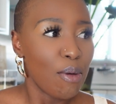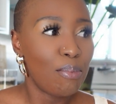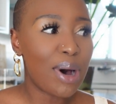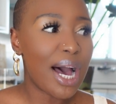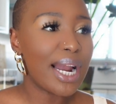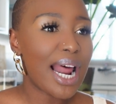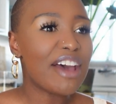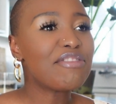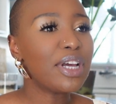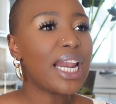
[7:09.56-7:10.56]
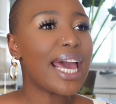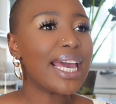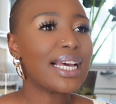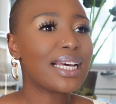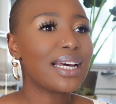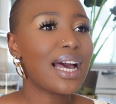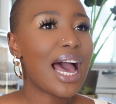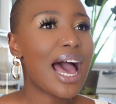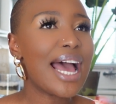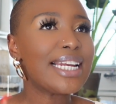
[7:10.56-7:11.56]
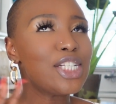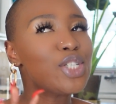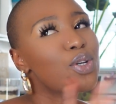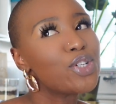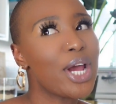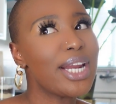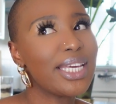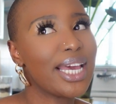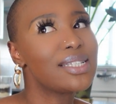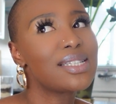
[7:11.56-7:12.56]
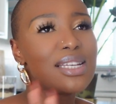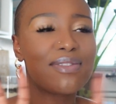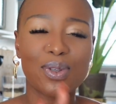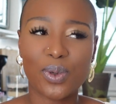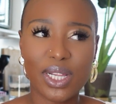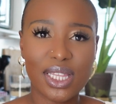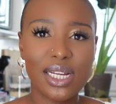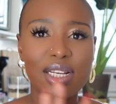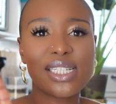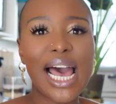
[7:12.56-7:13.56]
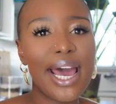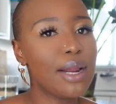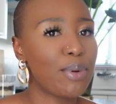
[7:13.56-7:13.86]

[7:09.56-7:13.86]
But I feel like I need to go try it again to see if it's worth it, because I had a